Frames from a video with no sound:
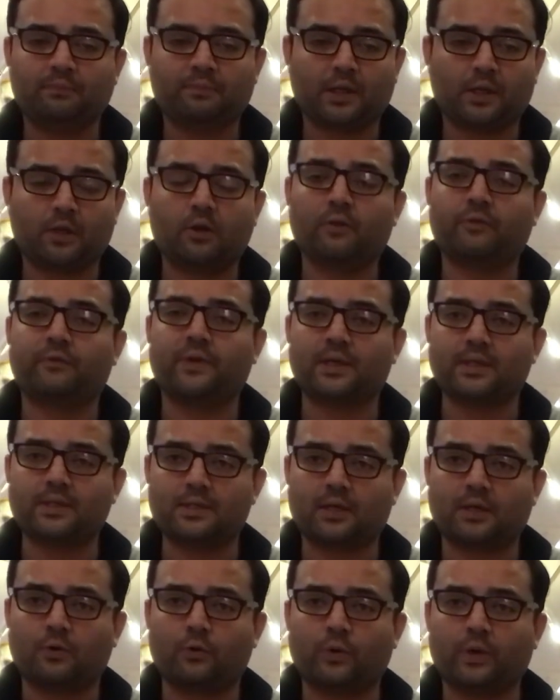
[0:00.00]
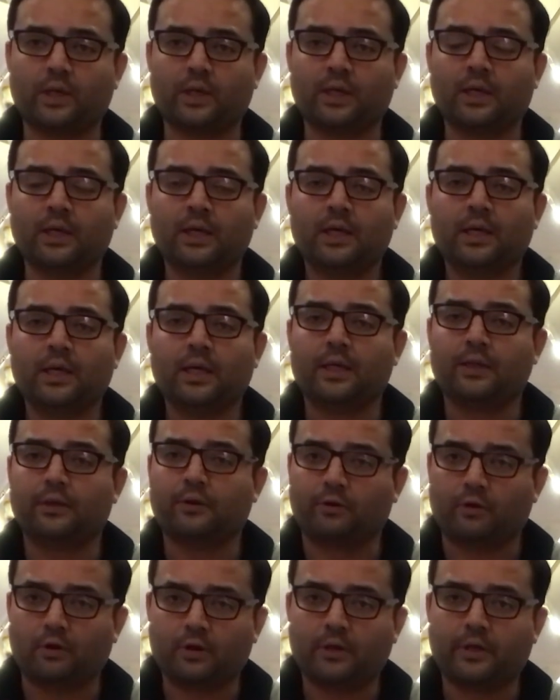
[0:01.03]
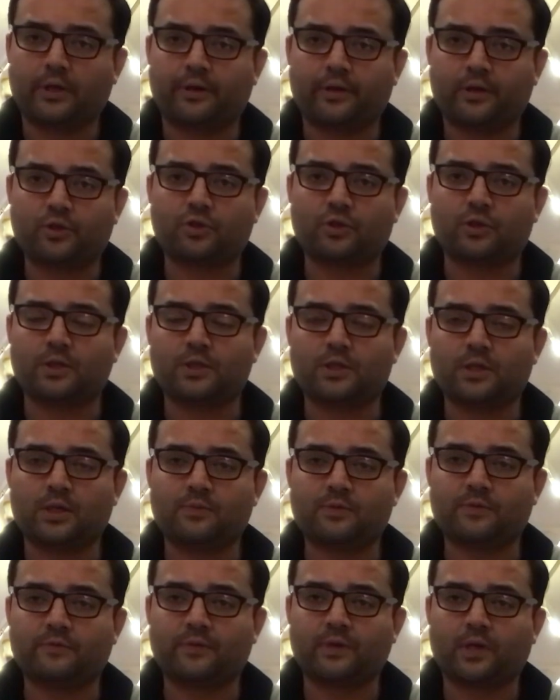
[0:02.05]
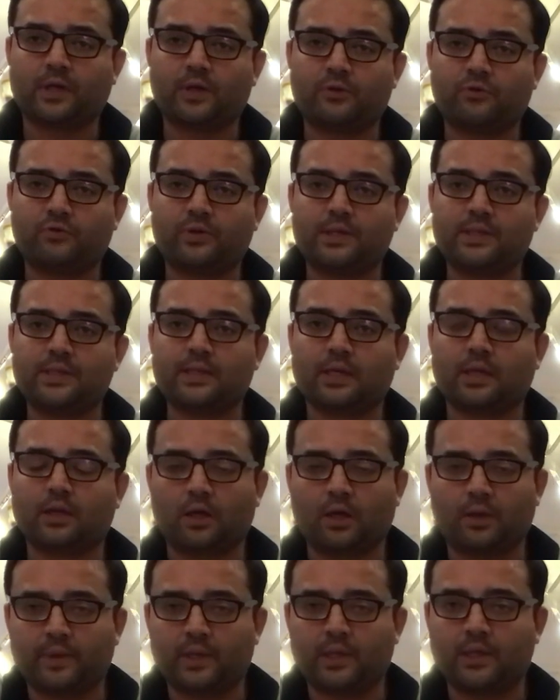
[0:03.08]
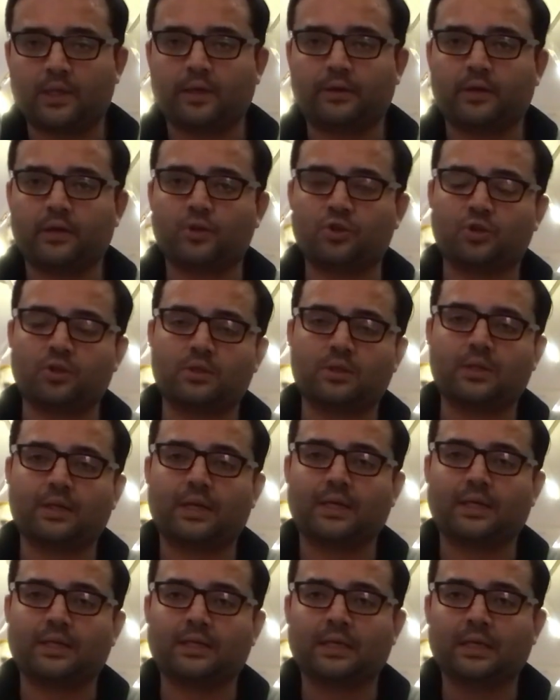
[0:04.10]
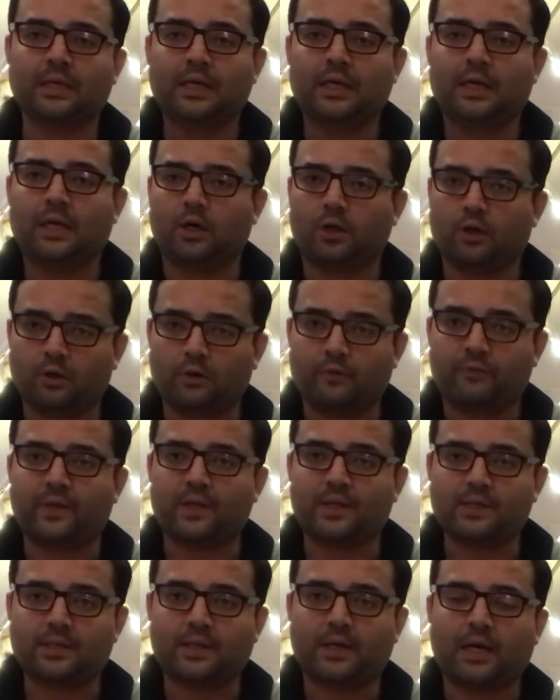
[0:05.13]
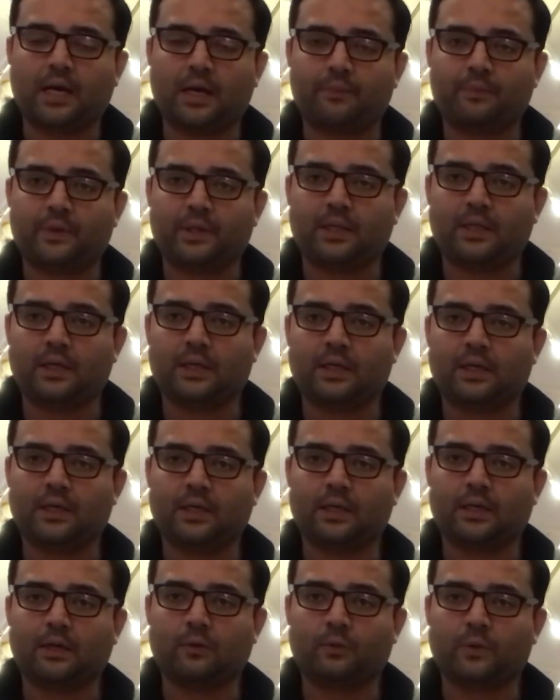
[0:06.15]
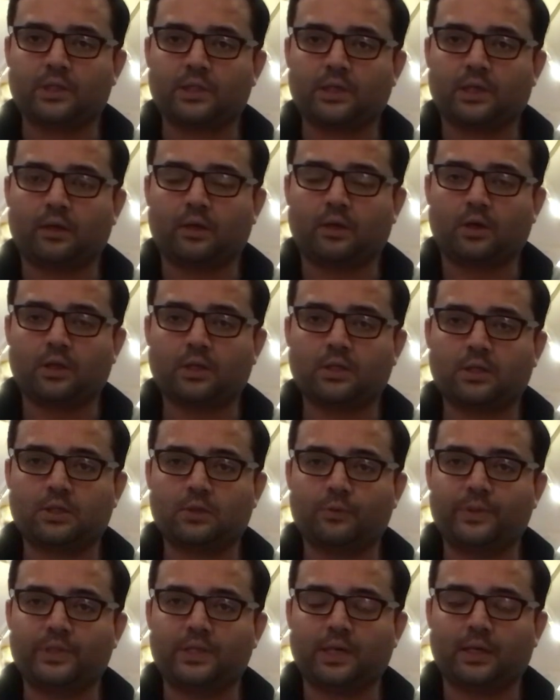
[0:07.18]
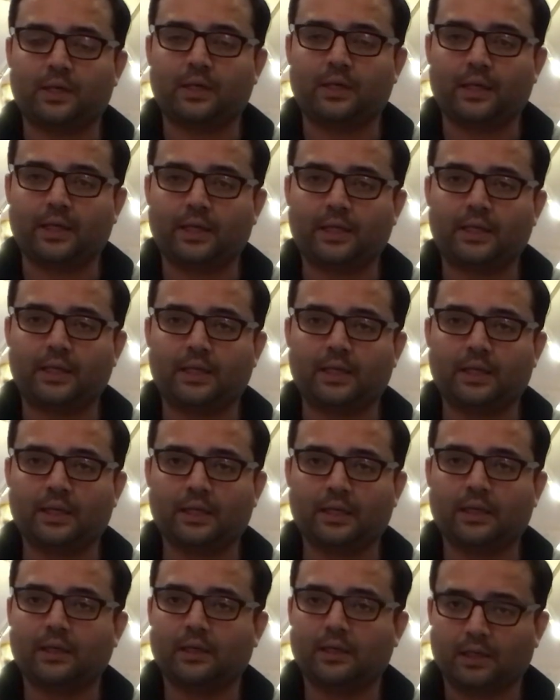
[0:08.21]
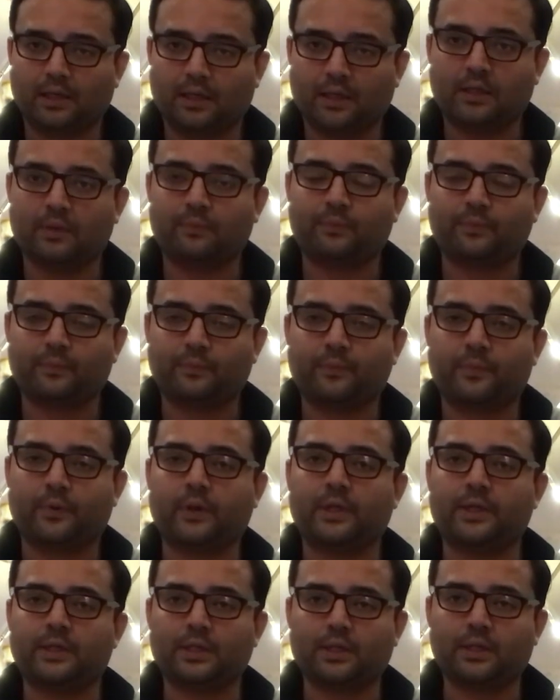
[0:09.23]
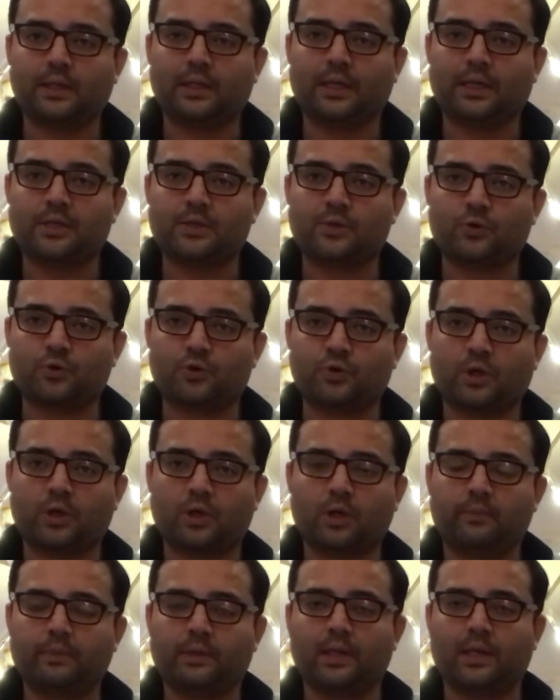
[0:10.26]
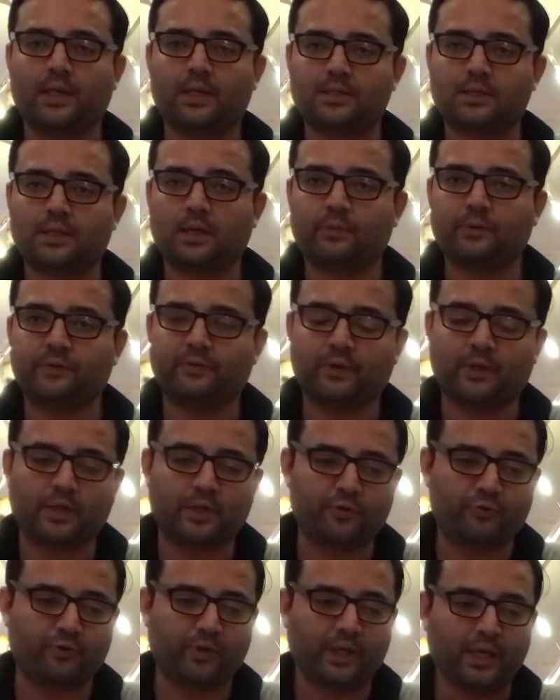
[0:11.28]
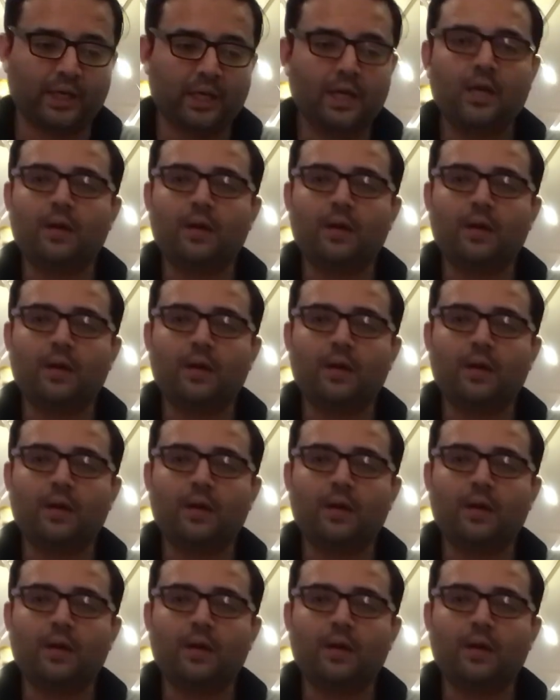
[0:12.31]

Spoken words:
A lot of things are going in the wrong direction in terms of the country's economic direction, and a lot of things are happening which are not to be taken lightly in the political and socio-economic landscape of the country.